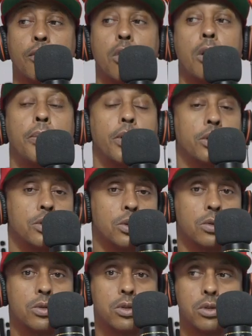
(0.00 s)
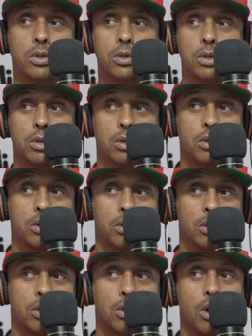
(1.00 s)
to have all personals. They
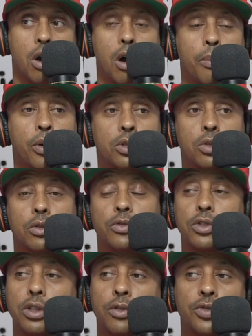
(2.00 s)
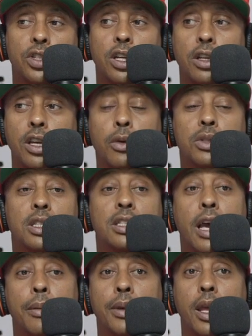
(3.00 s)
go with me. All personals. If she he was the
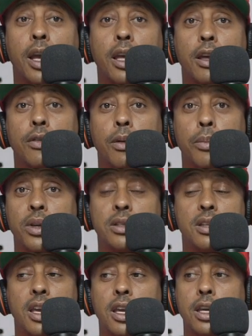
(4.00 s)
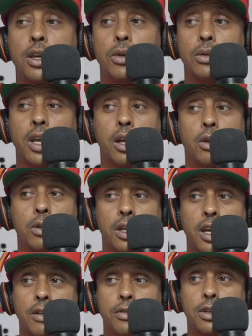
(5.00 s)
type of nigga, a bitch say you cute, they go
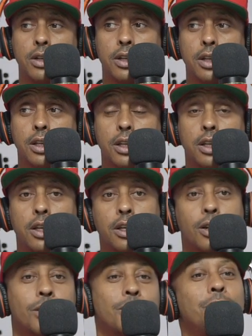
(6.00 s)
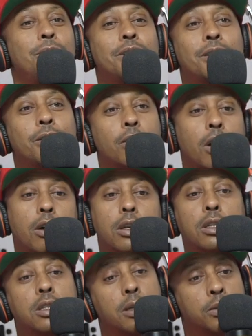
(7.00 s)
together. Oh, you cute. Oh,
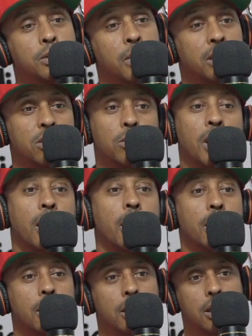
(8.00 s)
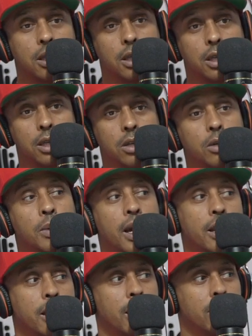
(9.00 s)
you she you mine. You
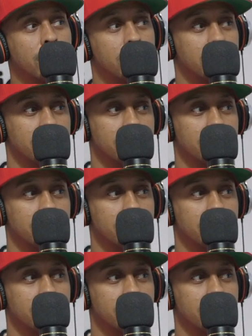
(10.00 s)
mine now.